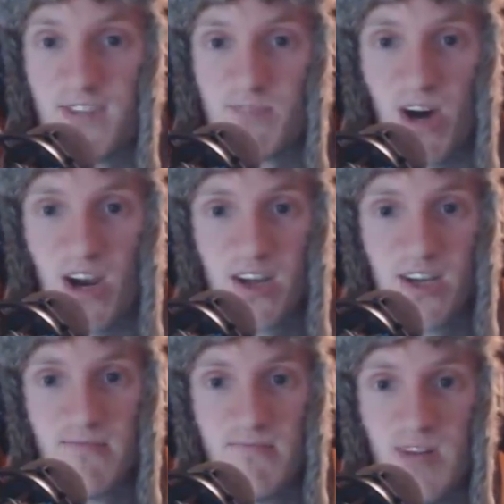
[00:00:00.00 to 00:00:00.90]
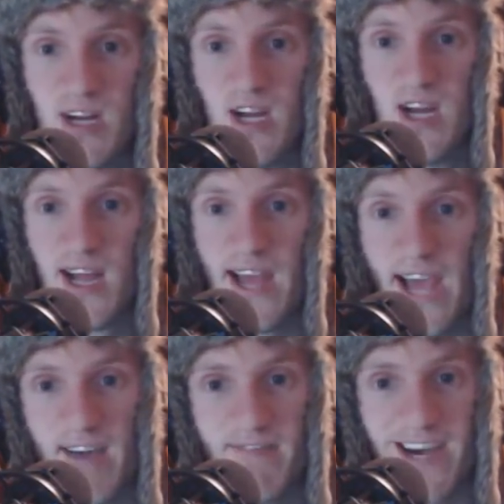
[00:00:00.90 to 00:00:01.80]
I've spotted him
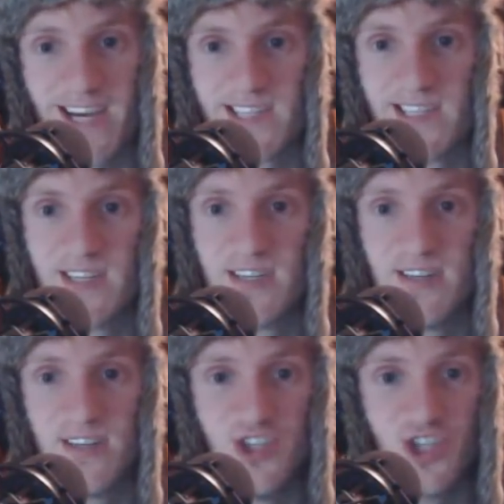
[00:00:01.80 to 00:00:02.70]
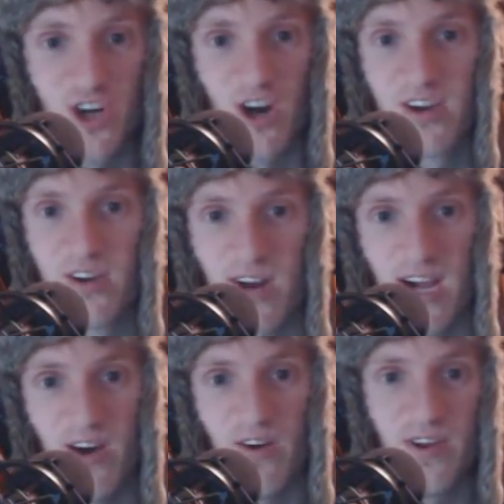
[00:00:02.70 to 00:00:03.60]
half-assing, jogging
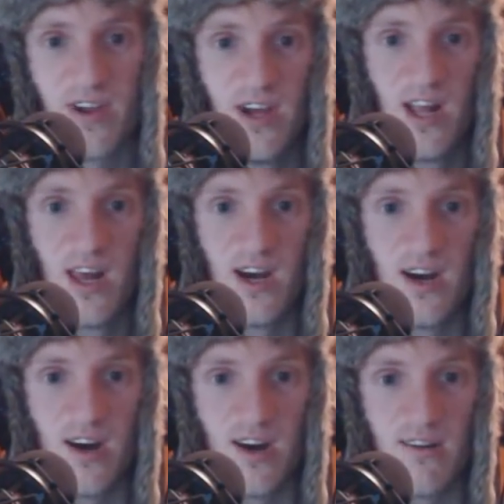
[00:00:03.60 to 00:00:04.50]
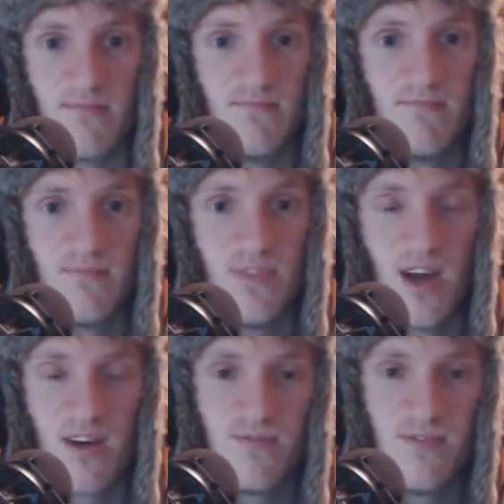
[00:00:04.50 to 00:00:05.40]
around,
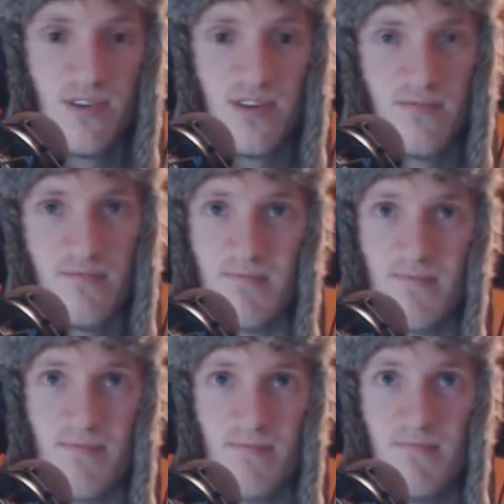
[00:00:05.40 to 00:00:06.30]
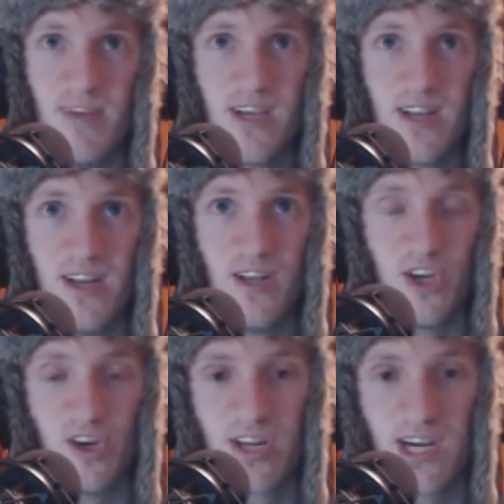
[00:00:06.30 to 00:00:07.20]
not really making
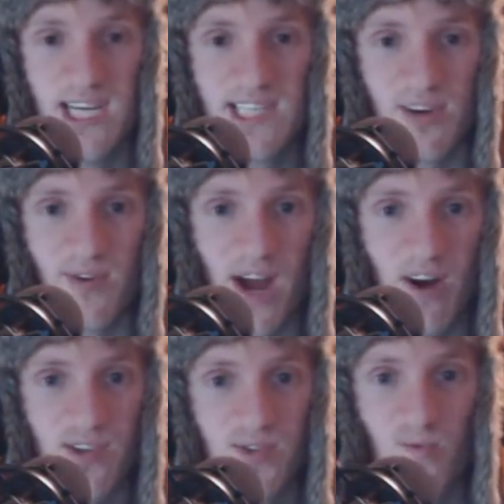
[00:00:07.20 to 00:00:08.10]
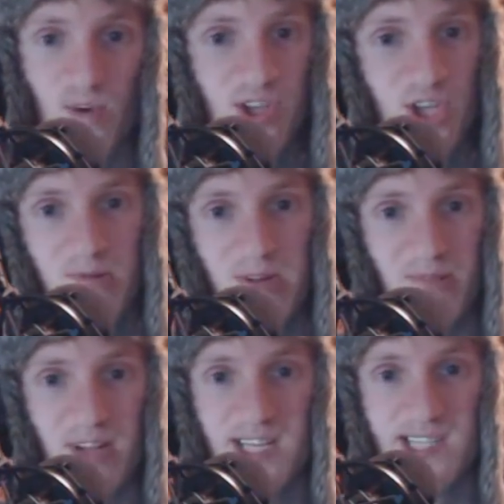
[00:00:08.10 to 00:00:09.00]
any good cuts on routes. One too
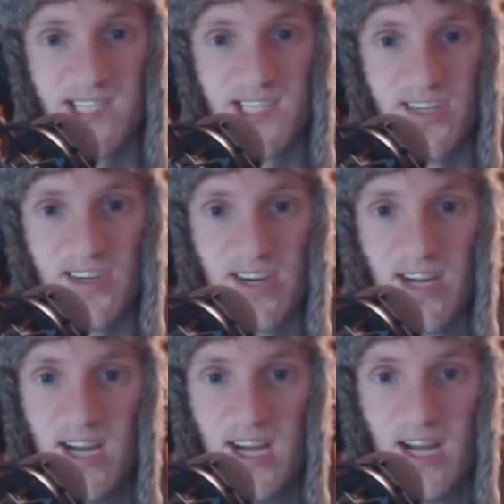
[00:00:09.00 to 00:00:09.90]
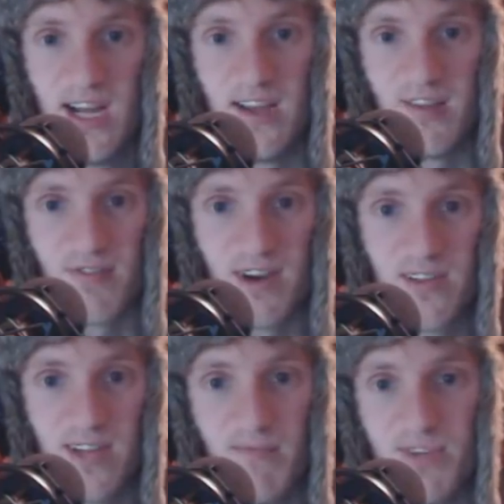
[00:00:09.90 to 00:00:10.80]
many plays this year, and
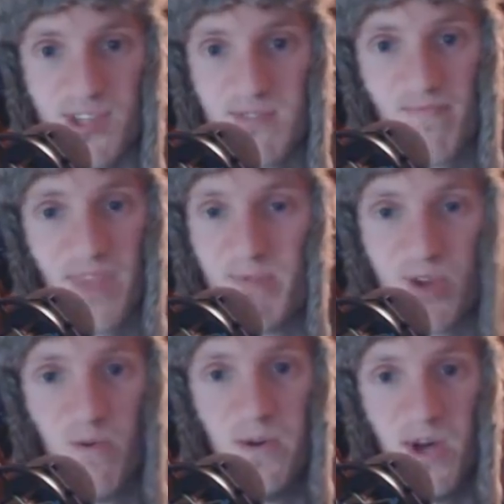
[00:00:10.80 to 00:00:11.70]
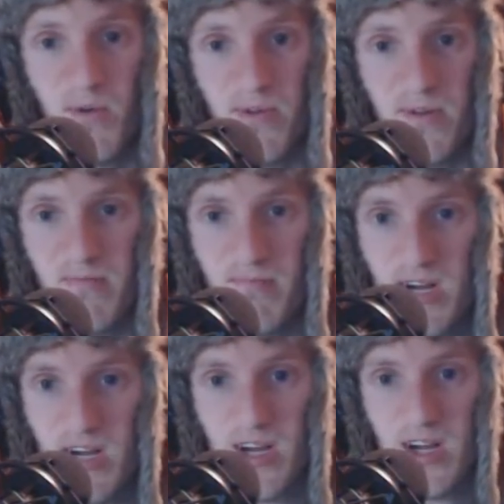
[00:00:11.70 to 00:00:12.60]
frankly, I'm totally done with him.